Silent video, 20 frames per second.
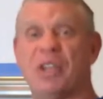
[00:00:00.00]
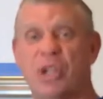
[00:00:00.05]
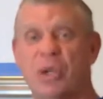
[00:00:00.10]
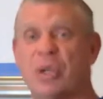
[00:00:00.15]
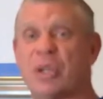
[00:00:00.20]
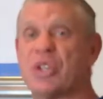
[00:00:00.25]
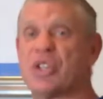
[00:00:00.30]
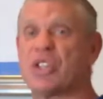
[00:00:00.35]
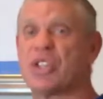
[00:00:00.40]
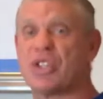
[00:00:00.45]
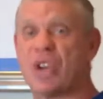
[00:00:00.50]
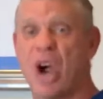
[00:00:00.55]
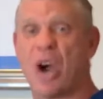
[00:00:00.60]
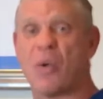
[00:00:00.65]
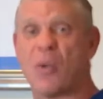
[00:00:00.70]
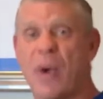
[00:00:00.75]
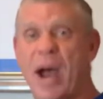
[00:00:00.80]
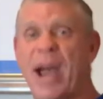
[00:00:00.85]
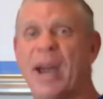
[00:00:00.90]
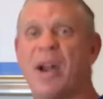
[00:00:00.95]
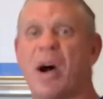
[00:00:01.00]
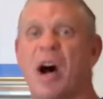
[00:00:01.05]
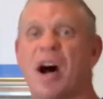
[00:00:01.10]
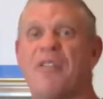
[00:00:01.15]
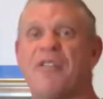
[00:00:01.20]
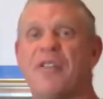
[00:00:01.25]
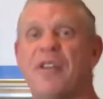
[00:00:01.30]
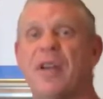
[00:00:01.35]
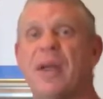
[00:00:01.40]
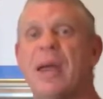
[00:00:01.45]
that you can start right
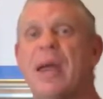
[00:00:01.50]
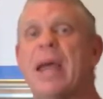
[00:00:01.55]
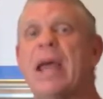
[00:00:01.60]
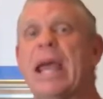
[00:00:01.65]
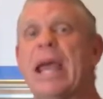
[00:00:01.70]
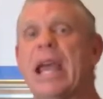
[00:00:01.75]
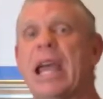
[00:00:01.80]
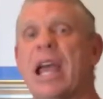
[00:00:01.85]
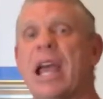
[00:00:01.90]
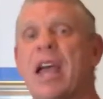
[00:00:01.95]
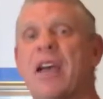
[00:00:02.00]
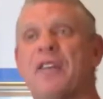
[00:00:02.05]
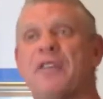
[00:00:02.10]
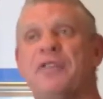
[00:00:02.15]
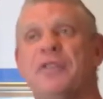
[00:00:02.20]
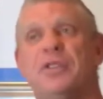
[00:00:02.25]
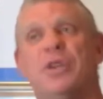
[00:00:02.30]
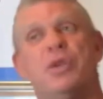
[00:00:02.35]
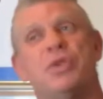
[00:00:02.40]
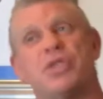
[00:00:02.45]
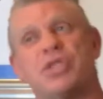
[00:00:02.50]
off. If you